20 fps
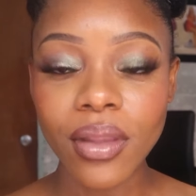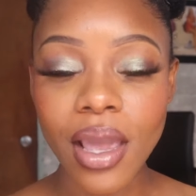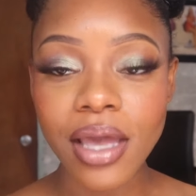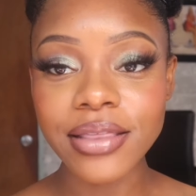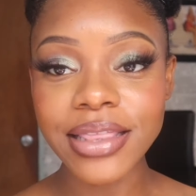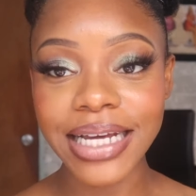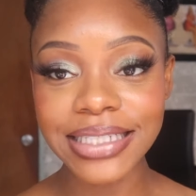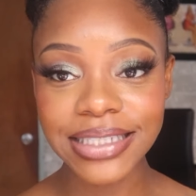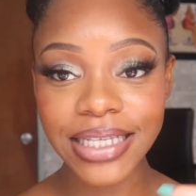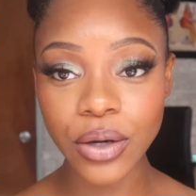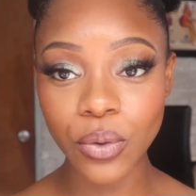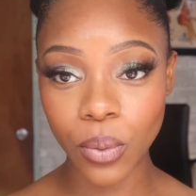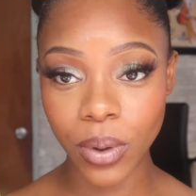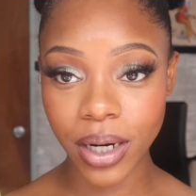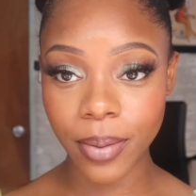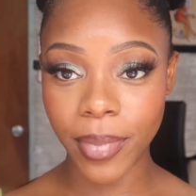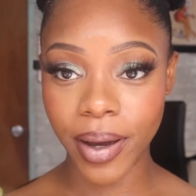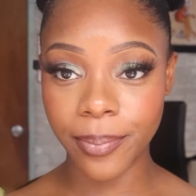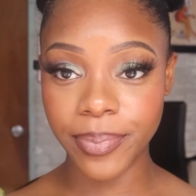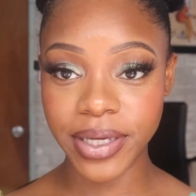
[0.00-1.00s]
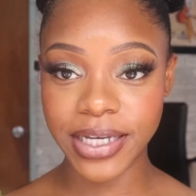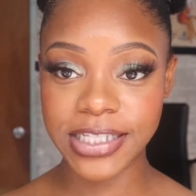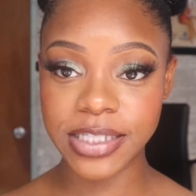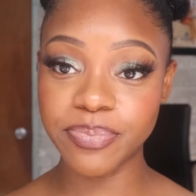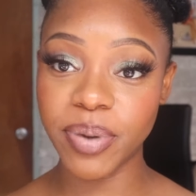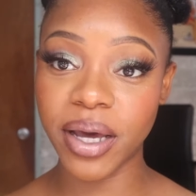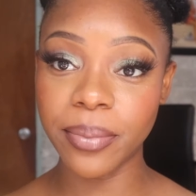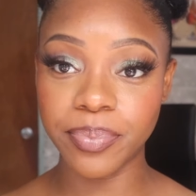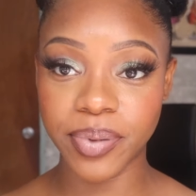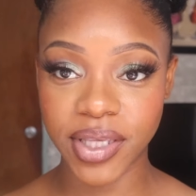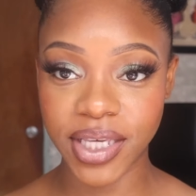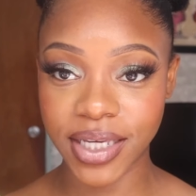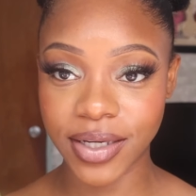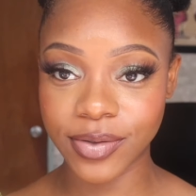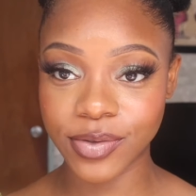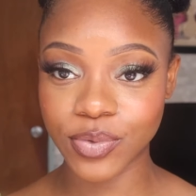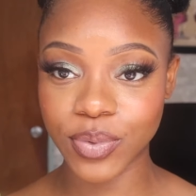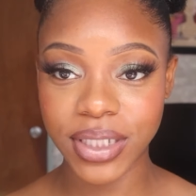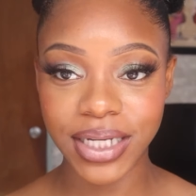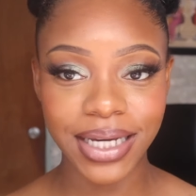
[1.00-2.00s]
that's like one of my biggest pet
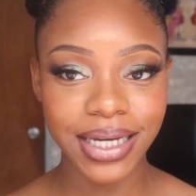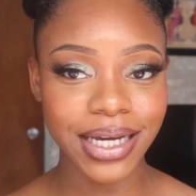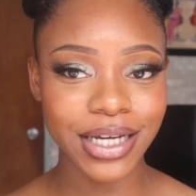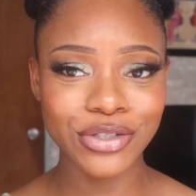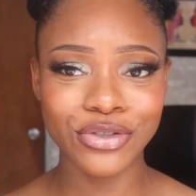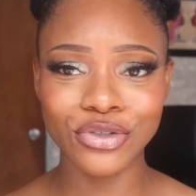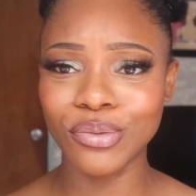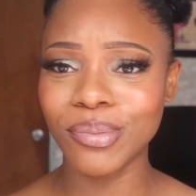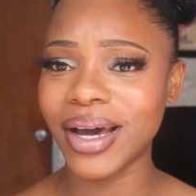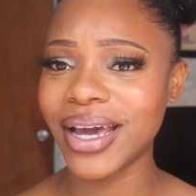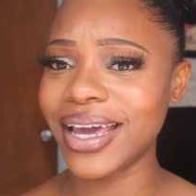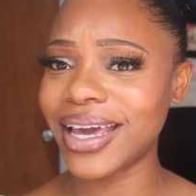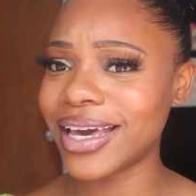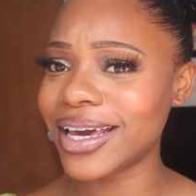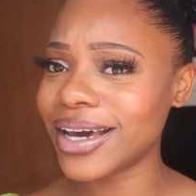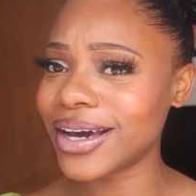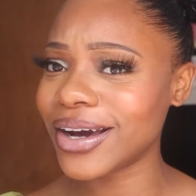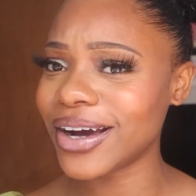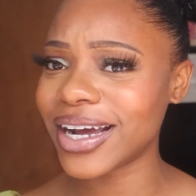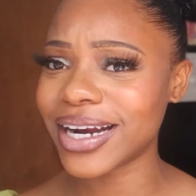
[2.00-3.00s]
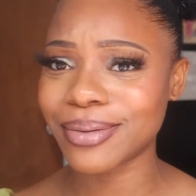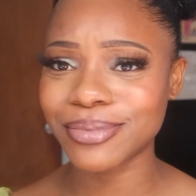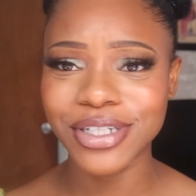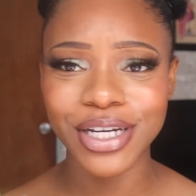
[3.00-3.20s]
peeves, when like I do my hair and I'm